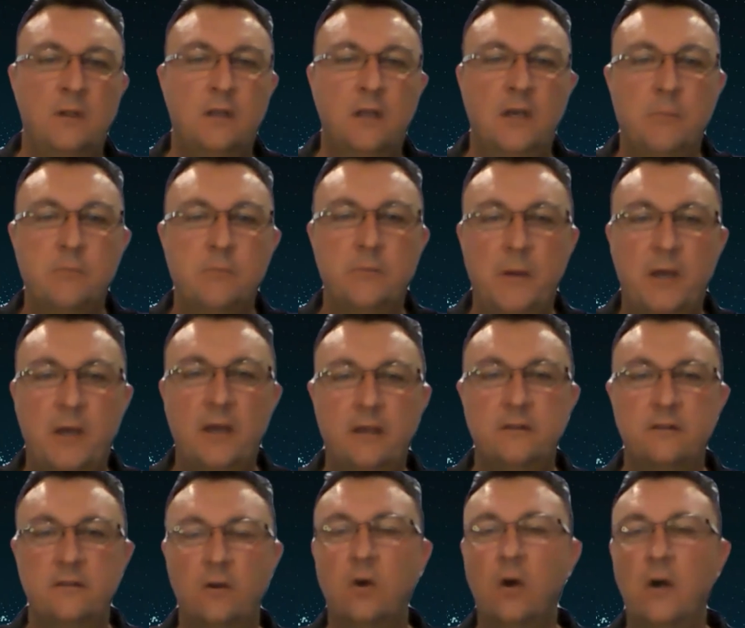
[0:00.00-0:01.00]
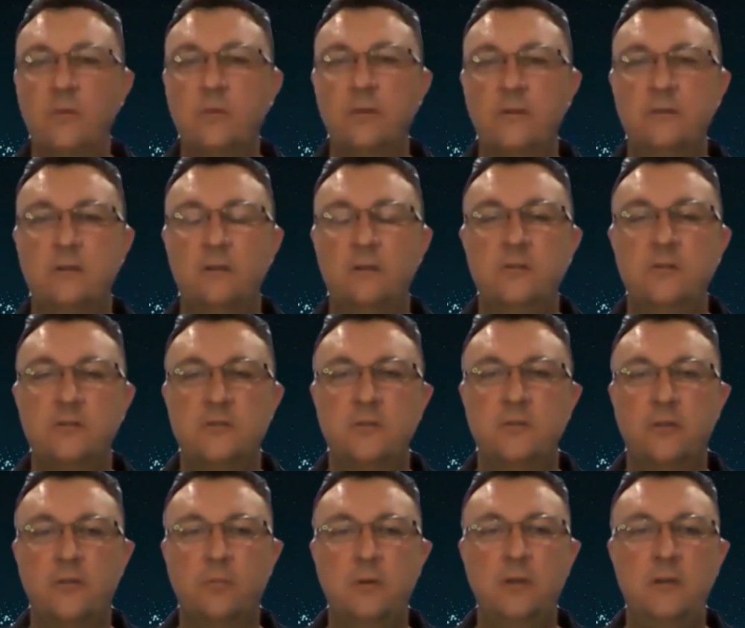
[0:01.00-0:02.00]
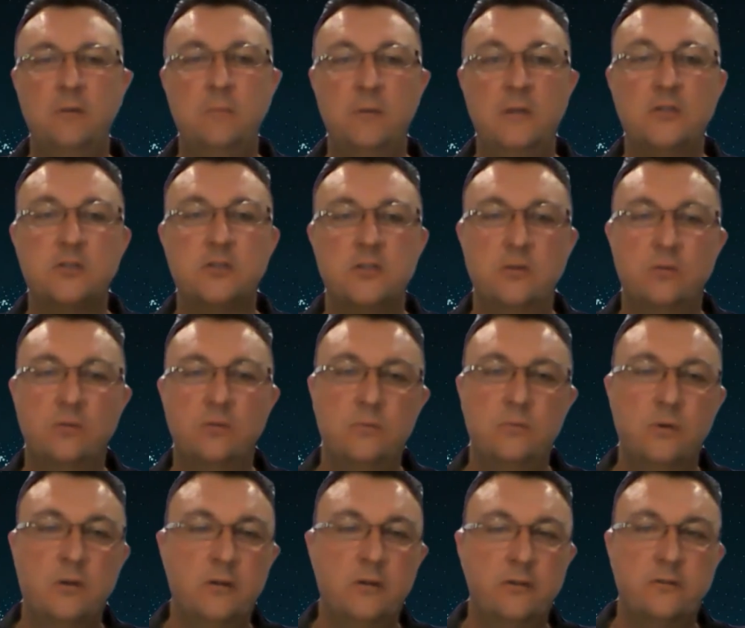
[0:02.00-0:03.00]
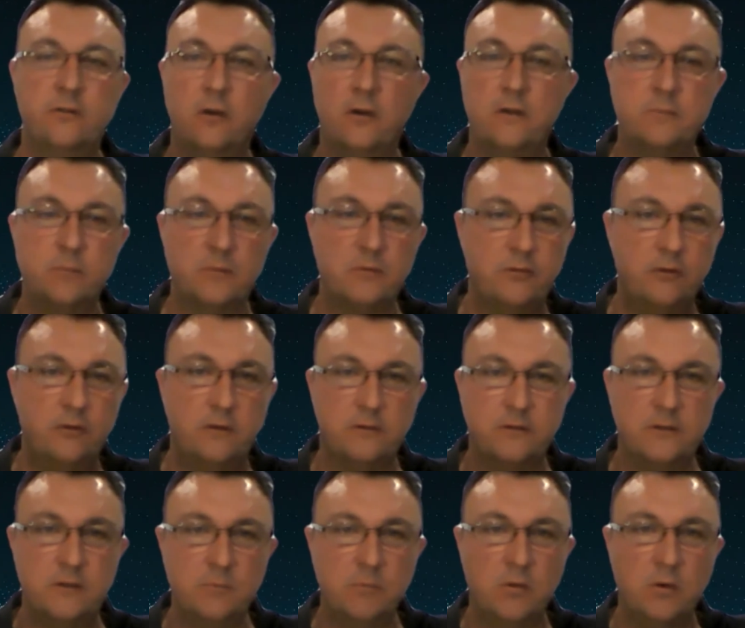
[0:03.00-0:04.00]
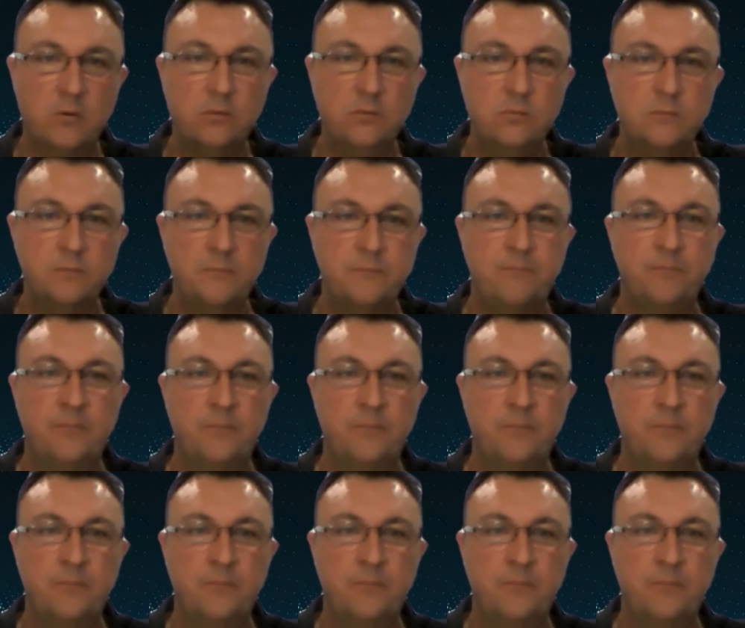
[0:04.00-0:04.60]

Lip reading: Comes back as a high resolution 3-dimensional seismic velocity model.